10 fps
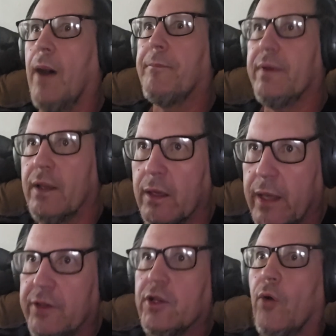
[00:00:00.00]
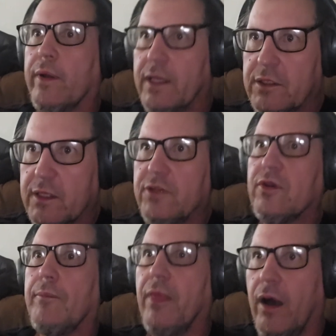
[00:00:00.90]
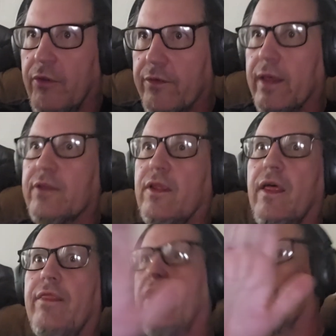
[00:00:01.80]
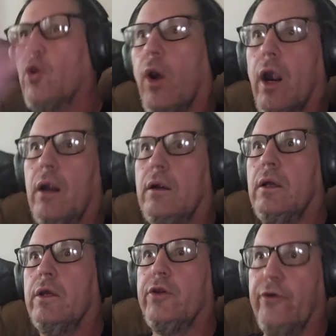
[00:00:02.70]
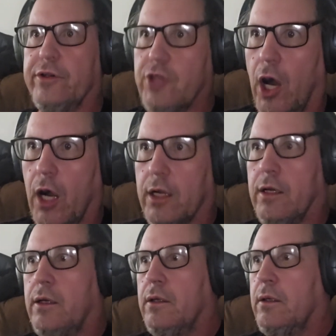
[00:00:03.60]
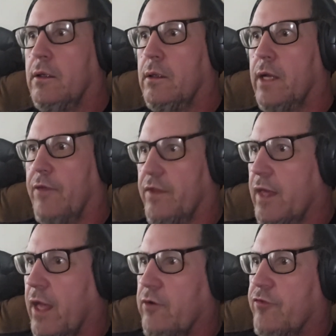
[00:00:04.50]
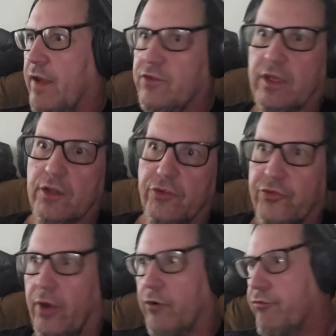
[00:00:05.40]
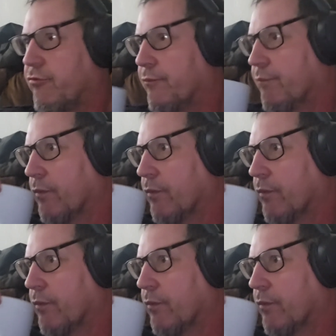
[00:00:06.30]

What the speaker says: hopping and going into these other things. And then there you are. You're a dog at the end facing yourself.